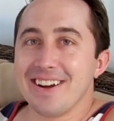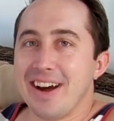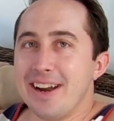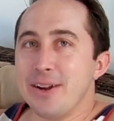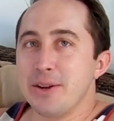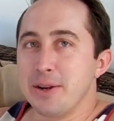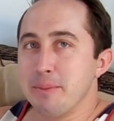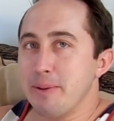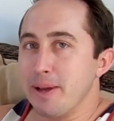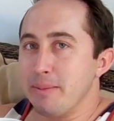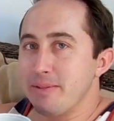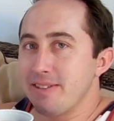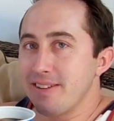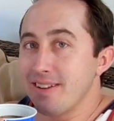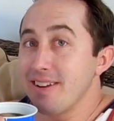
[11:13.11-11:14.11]
I know your
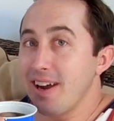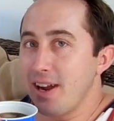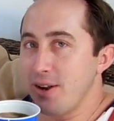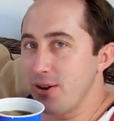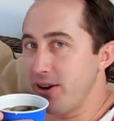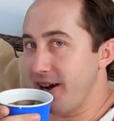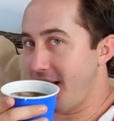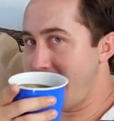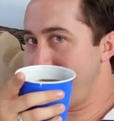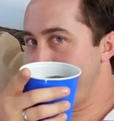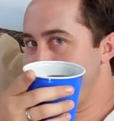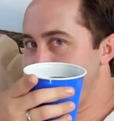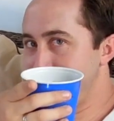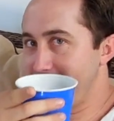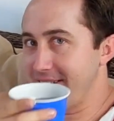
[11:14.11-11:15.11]
peeps. I
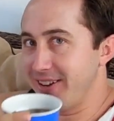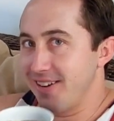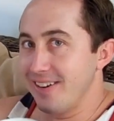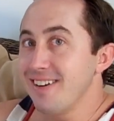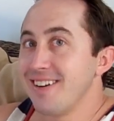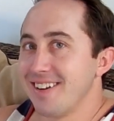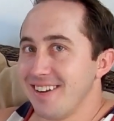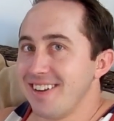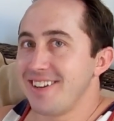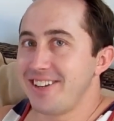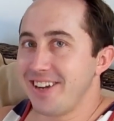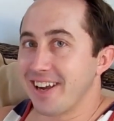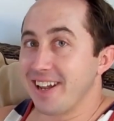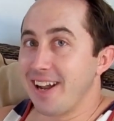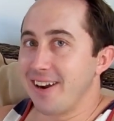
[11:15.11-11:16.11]
know. I see you.
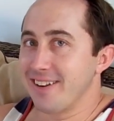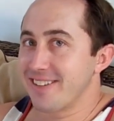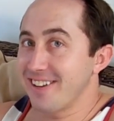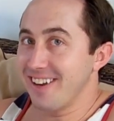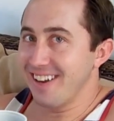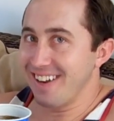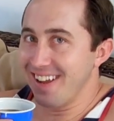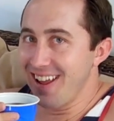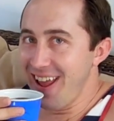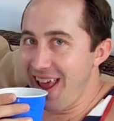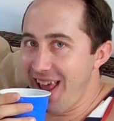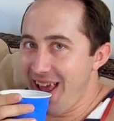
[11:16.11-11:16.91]
Check it out. It's good.